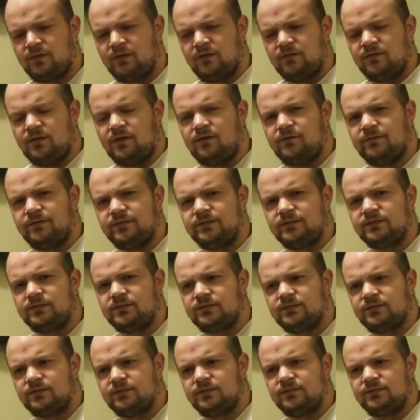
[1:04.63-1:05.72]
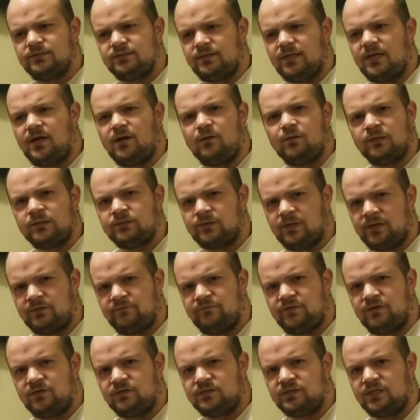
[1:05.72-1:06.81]
they always ran a
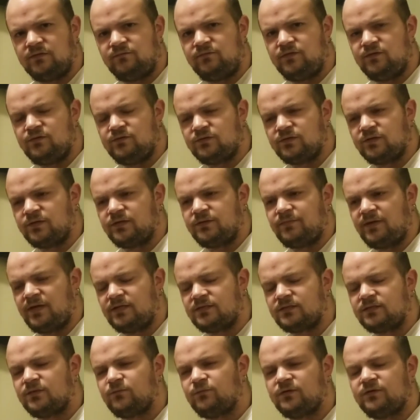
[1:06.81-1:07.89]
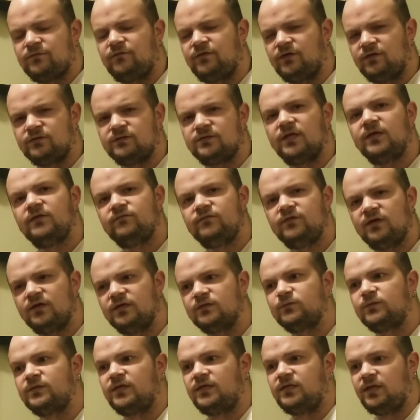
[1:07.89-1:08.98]
failsafe usually. Basically what a failsafe does
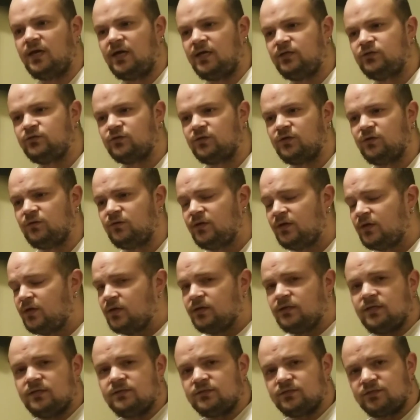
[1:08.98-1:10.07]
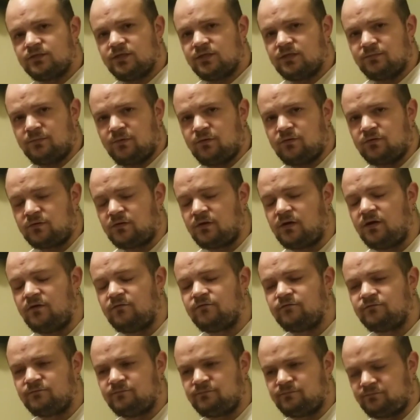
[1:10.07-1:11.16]
with a Nitro, doesn't shut the motor off.
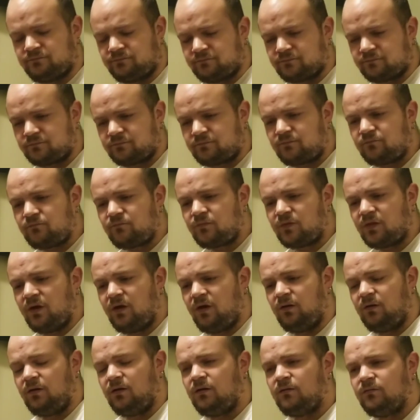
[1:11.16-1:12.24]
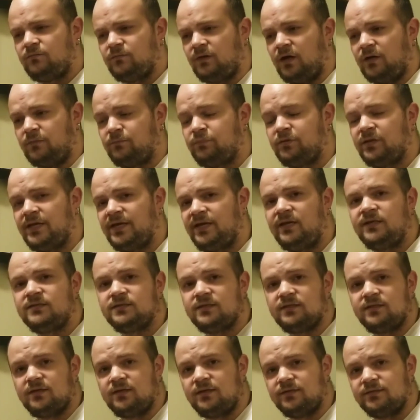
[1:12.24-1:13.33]
On planes
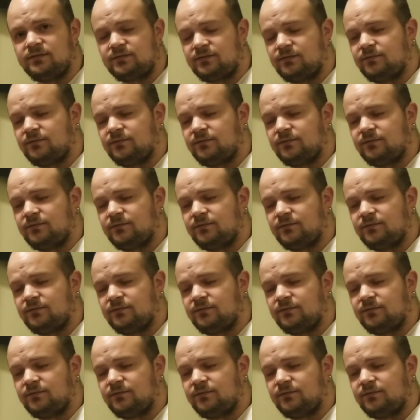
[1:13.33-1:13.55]
it does.